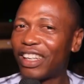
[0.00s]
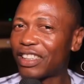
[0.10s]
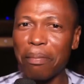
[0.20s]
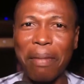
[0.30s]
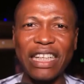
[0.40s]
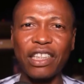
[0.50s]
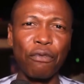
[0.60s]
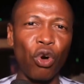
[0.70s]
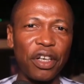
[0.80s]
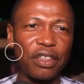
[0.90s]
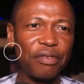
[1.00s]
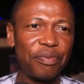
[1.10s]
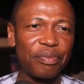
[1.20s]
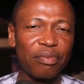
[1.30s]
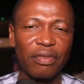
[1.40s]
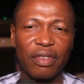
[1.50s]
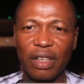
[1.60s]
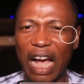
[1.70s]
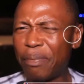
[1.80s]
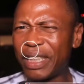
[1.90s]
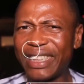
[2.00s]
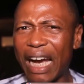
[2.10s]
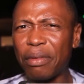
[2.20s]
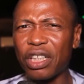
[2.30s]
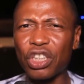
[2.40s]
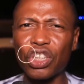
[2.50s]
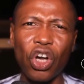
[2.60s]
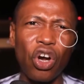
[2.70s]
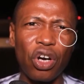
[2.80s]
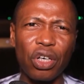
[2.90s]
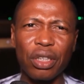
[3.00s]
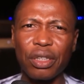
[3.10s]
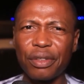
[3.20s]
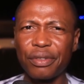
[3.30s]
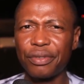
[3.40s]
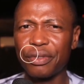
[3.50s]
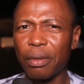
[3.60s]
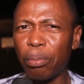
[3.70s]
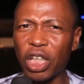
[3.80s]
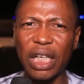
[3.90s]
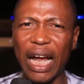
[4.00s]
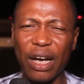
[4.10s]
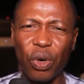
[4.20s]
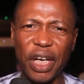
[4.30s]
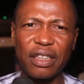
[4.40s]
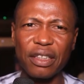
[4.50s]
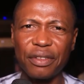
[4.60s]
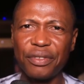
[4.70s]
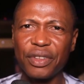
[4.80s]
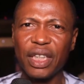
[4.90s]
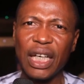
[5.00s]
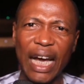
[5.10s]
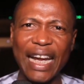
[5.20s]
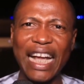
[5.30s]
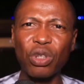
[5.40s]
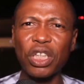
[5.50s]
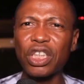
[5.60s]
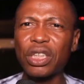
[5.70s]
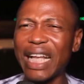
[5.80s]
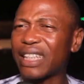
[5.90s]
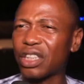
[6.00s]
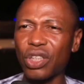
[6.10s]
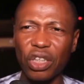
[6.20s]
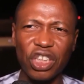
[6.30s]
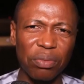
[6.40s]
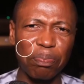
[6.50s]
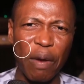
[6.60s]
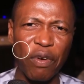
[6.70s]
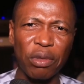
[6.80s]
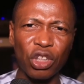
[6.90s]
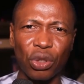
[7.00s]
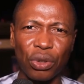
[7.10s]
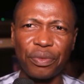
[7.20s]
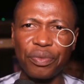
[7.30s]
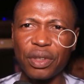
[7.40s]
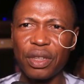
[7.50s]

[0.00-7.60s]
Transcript: it's a massive one i've been jamming the song body language and that's what that's the song she's performing to